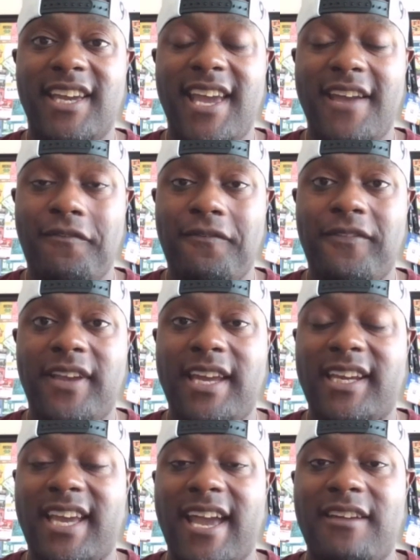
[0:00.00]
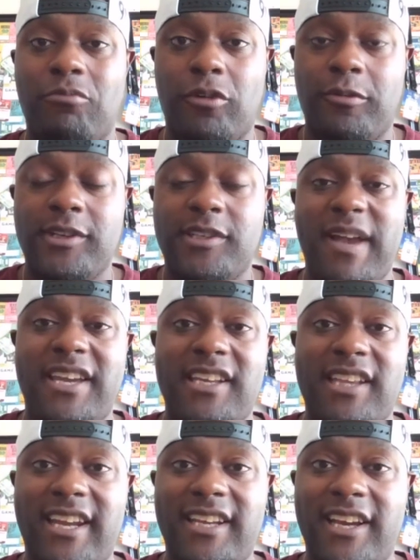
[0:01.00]
if, and again, we're
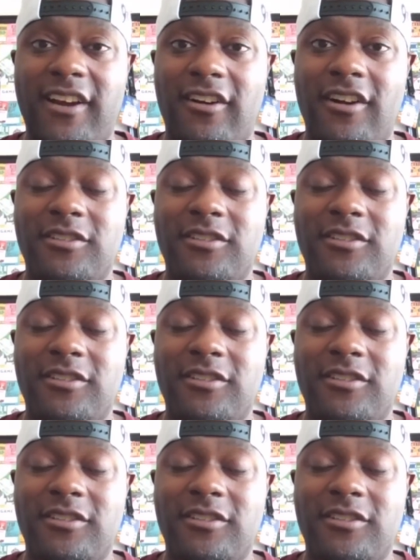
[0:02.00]
speculating here.